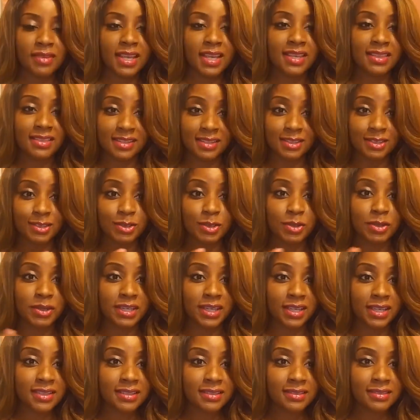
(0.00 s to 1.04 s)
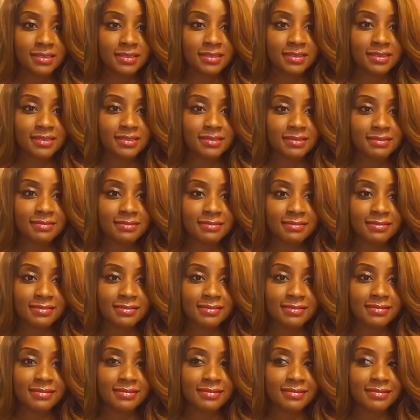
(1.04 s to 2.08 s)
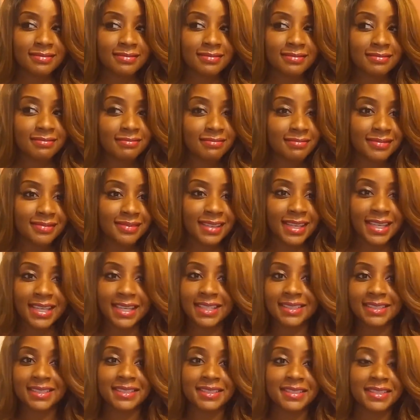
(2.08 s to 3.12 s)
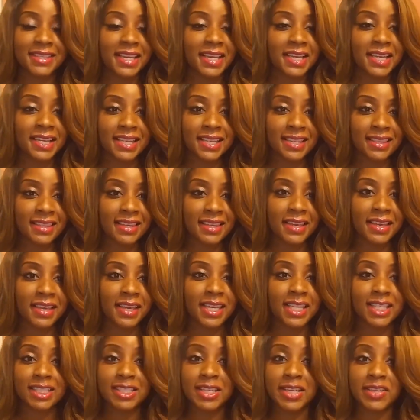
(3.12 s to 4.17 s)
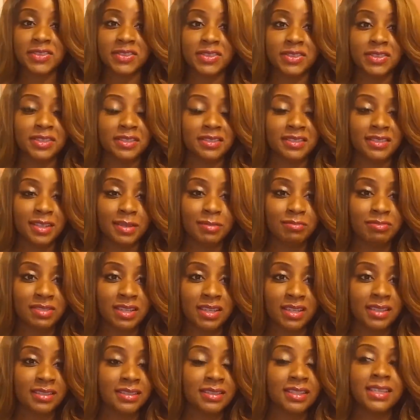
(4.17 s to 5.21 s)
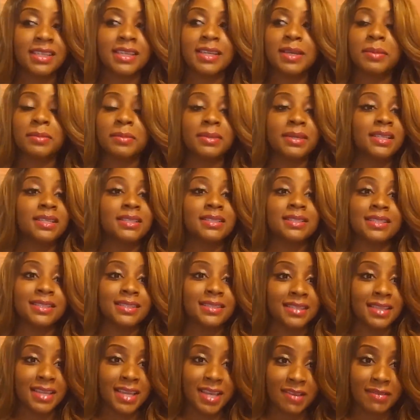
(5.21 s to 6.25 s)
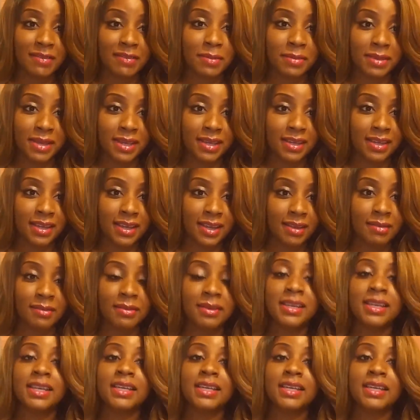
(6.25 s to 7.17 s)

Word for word: And there's crickets. He doesn't say anything. He changes the subject because he doesn't have a bank account.